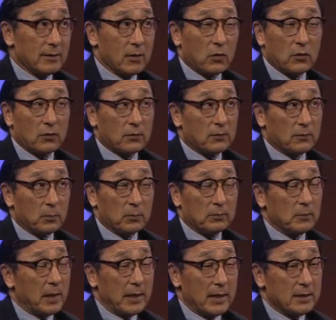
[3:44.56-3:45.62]
There's
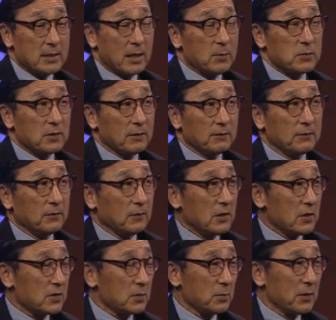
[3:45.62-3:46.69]
many types of
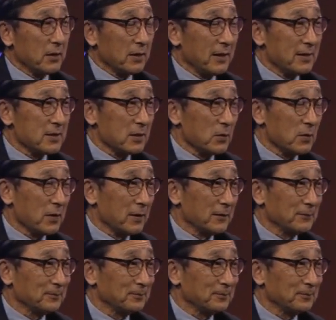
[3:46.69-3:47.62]
disabilities out there.